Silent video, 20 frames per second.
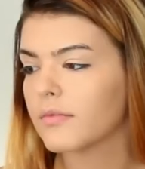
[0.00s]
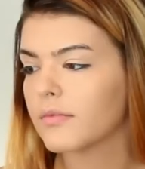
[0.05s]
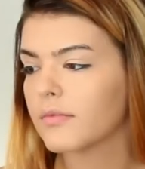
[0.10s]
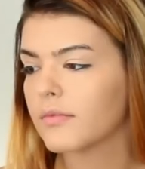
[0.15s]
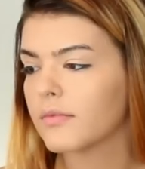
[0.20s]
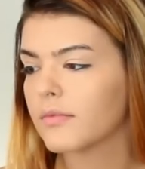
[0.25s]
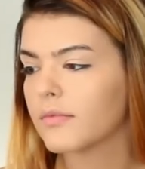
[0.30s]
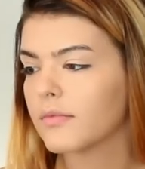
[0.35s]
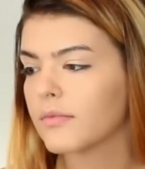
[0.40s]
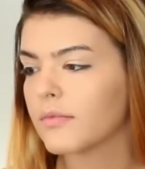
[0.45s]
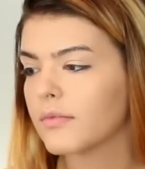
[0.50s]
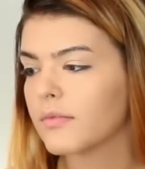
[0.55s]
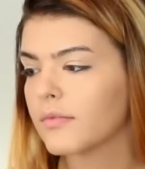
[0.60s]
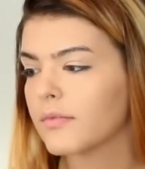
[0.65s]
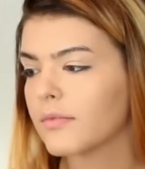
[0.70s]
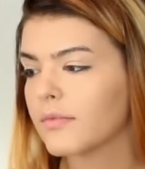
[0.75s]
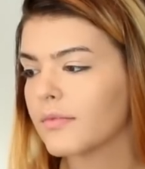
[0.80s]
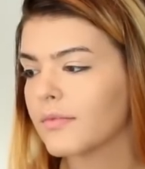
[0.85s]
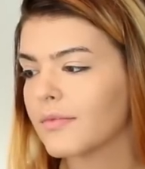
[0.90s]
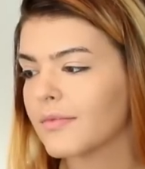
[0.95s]

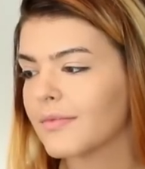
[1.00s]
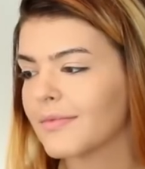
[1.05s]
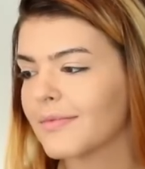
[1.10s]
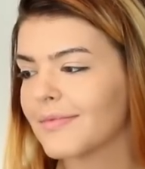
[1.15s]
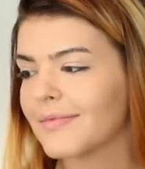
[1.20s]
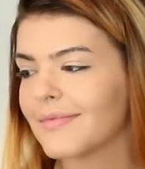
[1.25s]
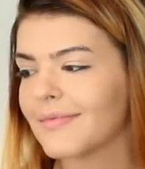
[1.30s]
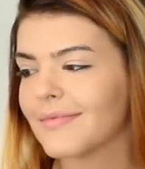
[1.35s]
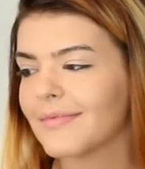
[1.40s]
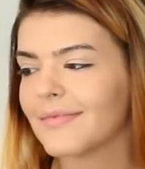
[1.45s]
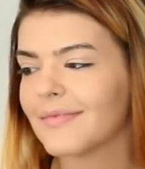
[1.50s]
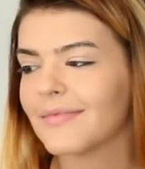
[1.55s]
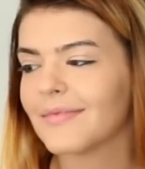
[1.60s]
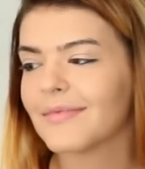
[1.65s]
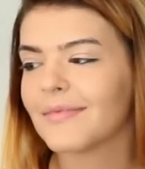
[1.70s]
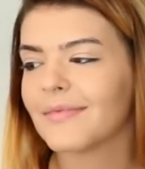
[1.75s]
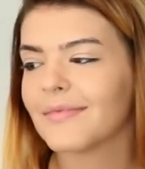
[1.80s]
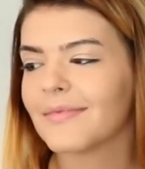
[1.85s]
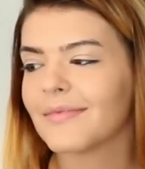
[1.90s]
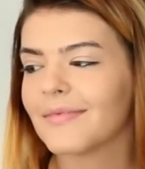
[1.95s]

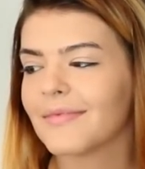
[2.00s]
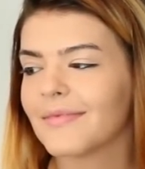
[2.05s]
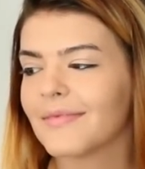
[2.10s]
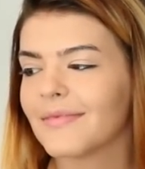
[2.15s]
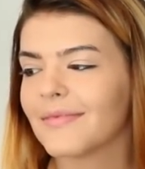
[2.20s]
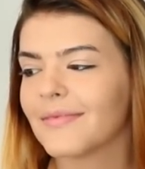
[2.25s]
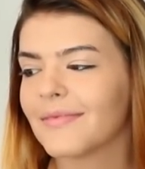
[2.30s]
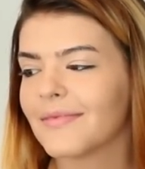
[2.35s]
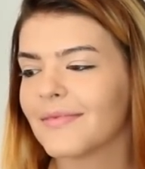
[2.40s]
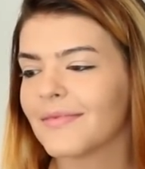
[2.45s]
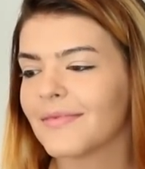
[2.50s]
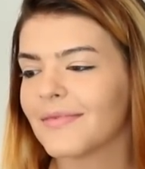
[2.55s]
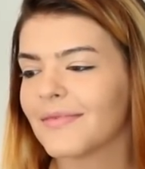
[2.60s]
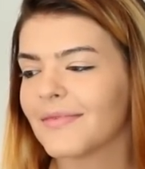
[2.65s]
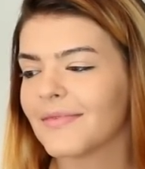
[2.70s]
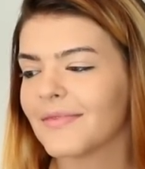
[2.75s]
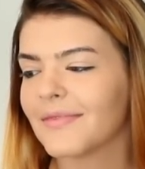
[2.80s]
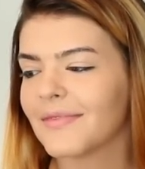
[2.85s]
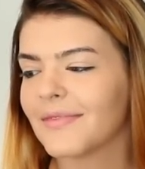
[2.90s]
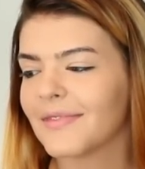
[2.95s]

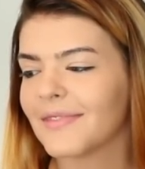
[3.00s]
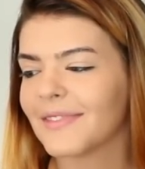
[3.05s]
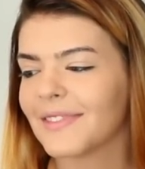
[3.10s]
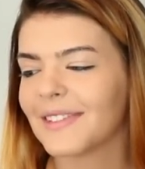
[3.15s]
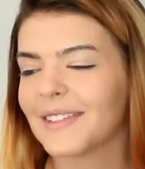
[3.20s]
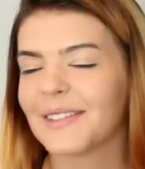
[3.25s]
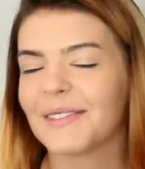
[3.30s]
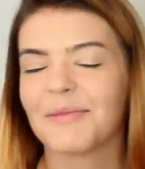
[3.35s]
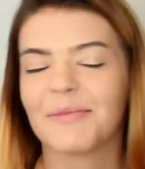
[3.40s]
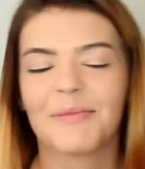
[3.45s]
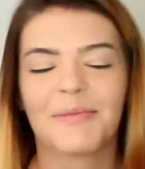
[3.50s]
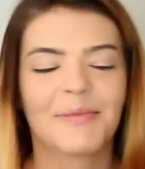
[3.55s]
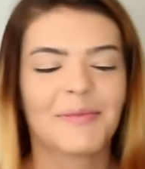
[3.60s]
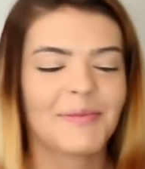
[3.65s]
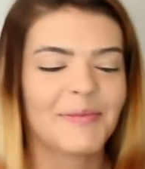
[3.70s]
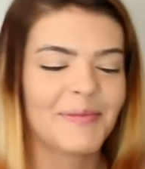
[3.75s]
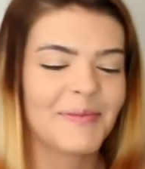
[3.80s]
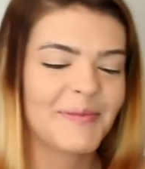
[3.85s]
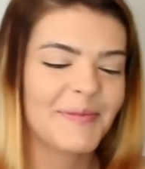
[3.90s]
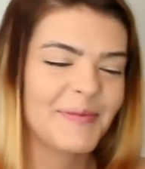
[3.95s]

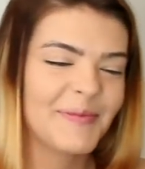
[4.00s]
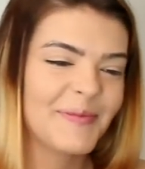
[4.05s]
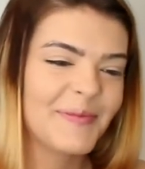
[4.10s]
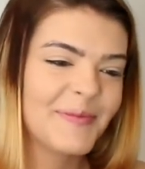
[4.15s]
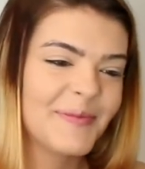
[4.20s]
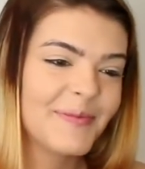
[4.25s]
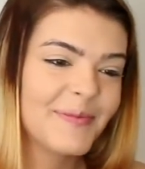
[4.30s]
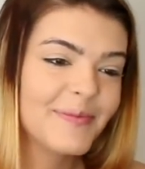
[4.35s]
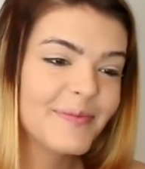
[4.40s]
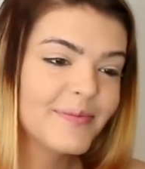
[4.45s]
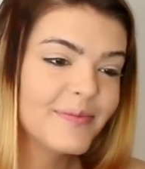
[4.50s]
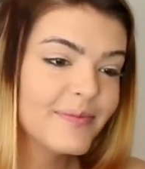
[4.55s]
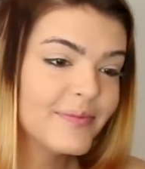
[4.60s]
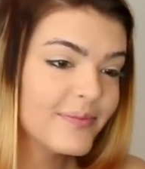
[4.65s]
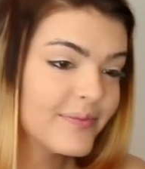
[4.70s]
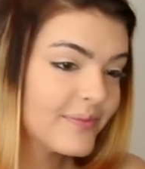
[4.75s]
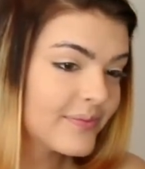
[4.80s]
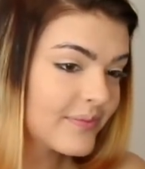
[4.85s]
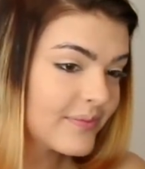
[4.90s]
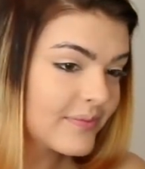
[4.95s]

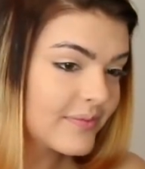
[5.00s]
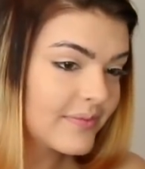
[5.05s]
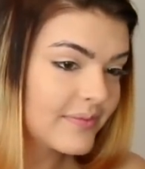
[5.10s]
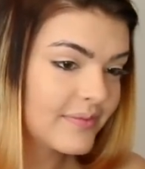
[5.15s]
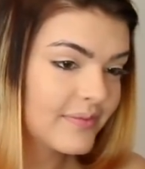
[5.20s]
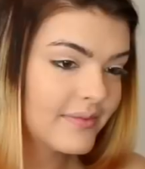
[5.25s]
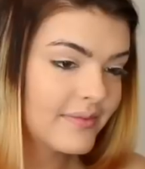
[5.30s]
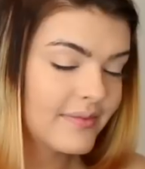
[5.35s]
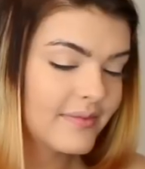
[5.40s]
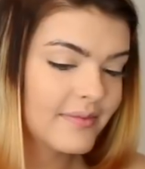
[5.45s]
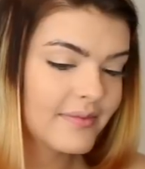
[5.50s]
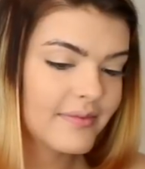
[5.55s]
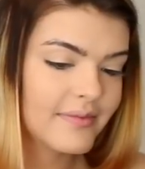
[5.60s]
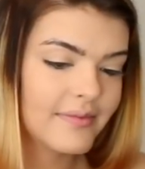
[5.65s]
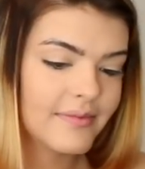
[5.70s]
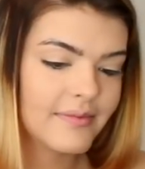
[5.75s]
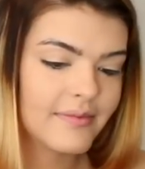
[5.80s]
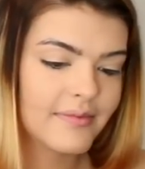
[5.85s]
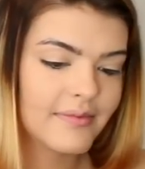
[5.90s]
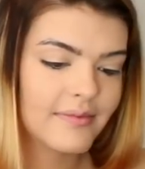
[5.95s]

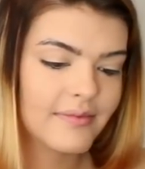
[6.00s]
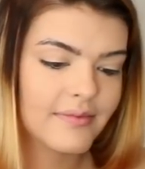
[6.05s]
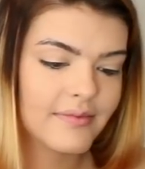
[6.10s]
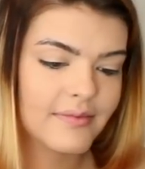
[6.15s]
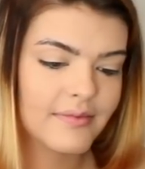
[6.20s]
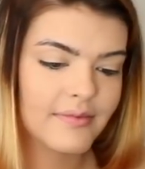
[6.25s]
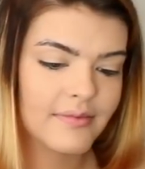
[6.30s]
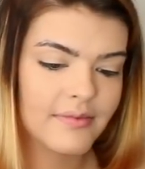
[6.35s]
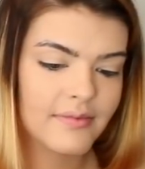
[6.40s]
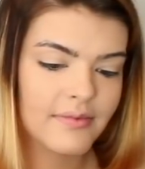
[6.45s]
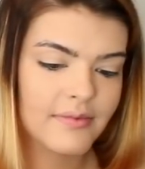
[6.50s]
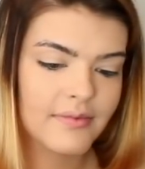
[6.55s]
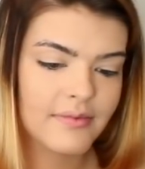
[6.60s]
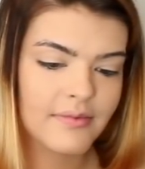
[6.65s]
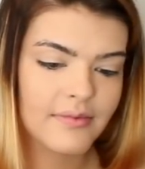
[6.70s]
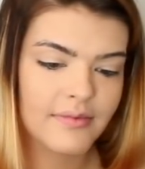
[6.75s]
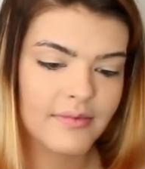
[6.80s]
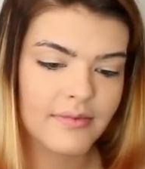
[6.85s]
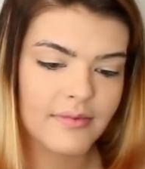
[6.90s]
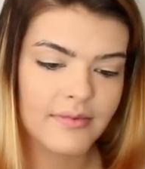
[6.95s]

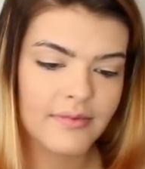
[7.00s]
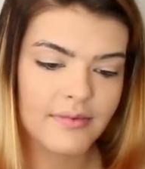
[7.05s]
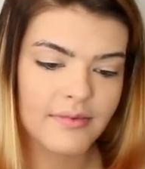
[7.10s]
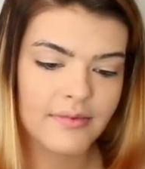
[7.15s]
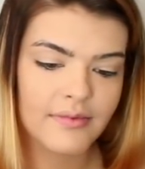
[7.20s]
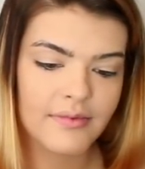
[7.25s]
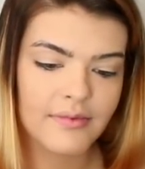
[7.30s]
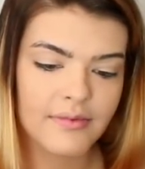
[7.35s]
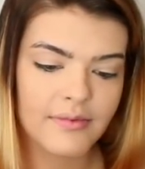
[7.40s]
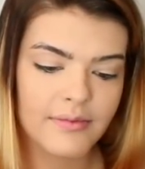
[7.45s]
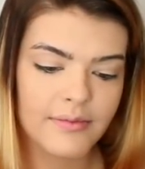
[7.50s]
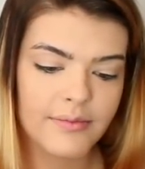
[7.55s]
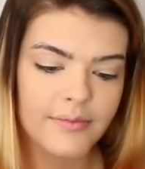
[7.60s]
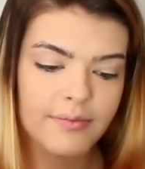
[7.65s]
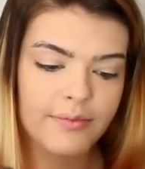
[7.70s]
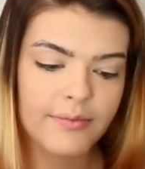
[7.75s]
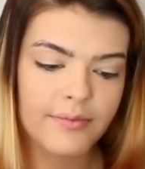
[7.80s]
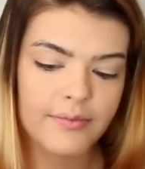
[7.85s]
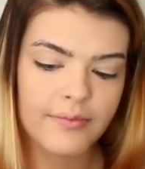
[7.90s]
This person isn't speaking.